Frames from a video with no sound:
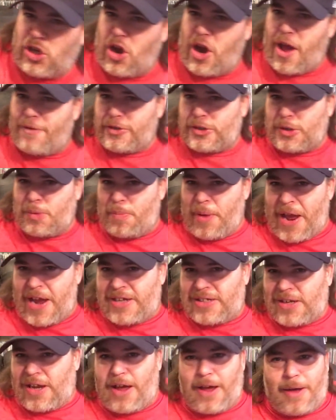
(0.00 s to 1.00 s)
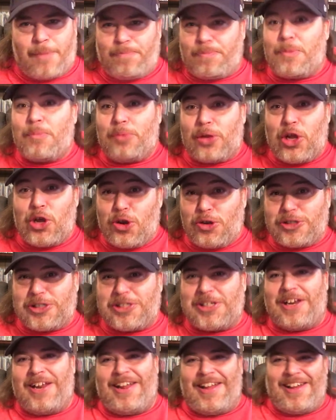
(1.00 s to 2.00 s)
off with the blues.
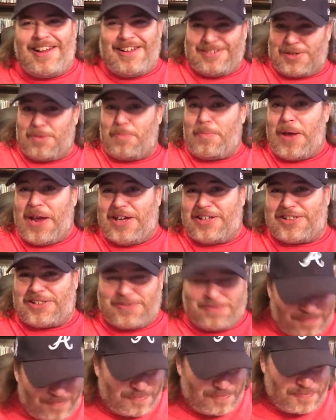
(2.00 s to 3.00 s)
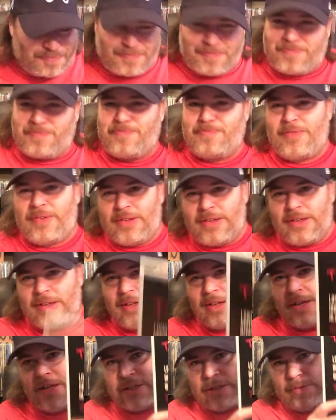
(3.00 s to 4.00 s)
Bass.
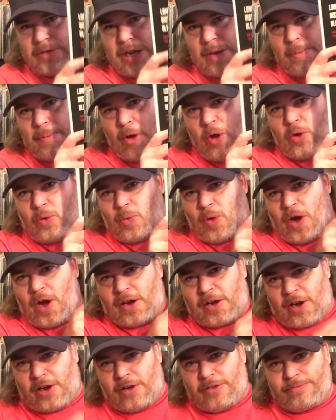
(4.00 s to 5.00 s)
T-Bone Walker.